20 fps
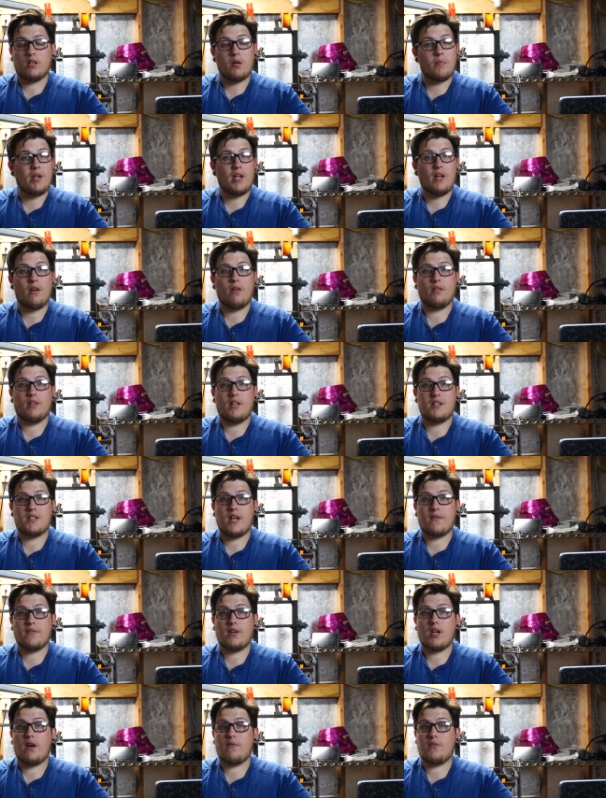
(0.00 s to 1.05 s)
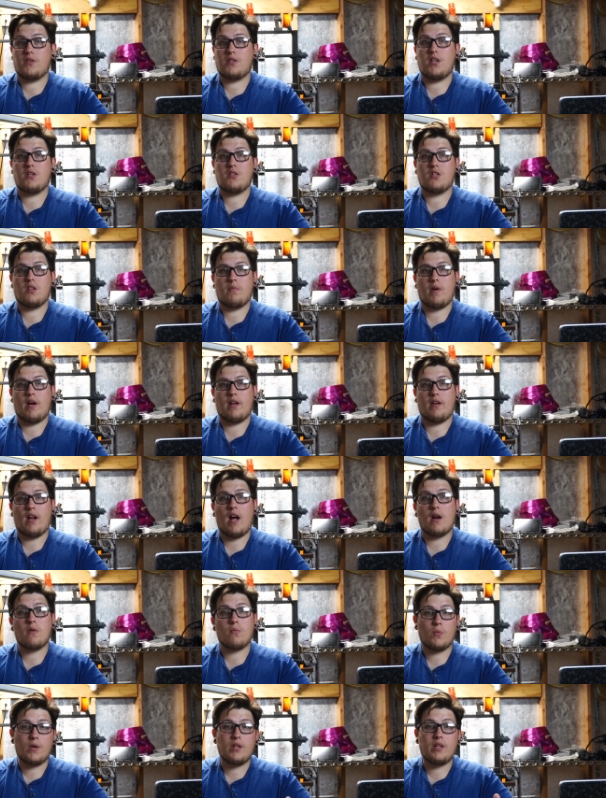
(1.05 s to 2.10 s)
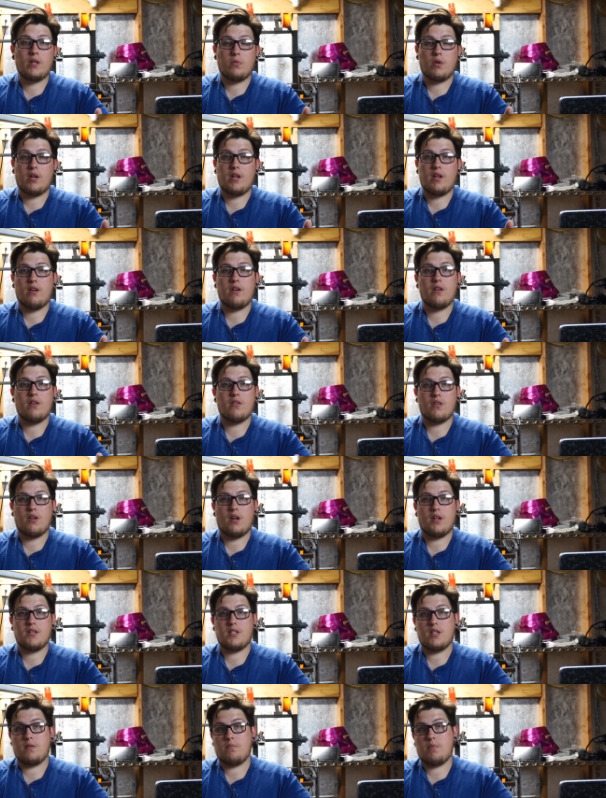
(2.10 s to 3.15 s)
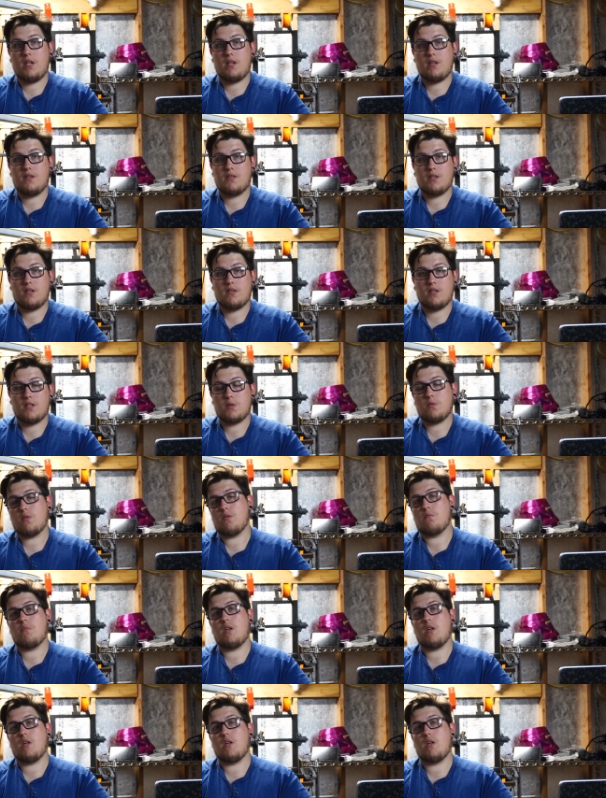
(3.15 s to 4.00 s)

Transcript: Let me know. Let's have a conversation about it. I really want to hear your thoughts and opinions on this one